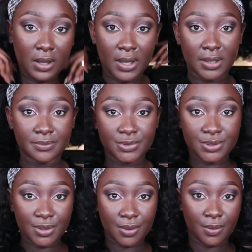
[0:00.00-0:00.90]
Um,
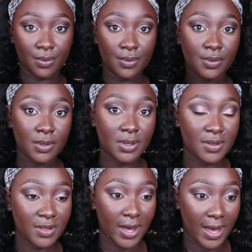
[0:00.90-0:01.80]
so
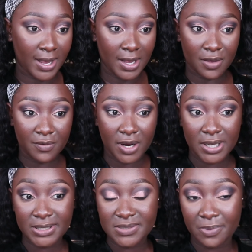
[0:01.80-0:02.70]
the eye area
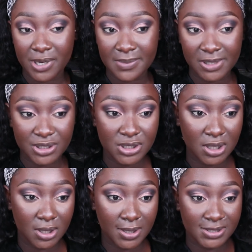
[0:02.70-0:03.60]
is pretty much
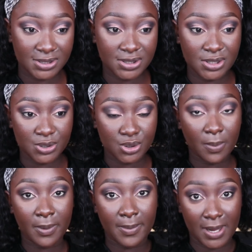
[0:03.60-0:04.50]
done. I just need to
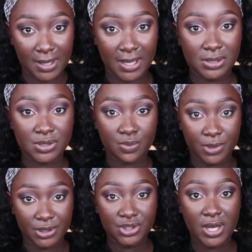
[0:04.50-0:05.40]
top up my lash,
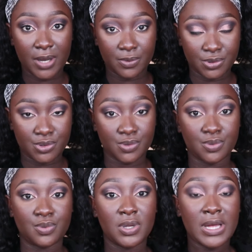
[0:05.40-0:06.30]
which I would
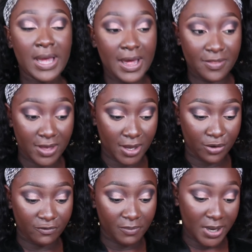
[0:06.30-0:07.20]
do at the end
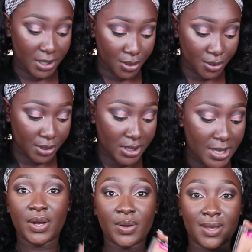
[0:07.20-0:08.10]
of my look.
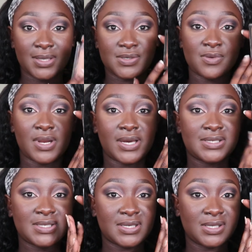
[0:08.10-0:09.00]
Okay, so
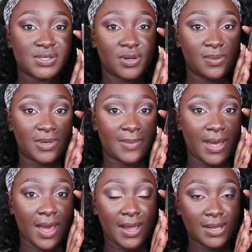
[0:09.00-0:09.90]
next is going to be my
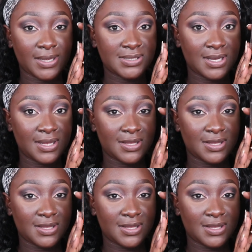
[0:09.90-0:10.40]
highlighter.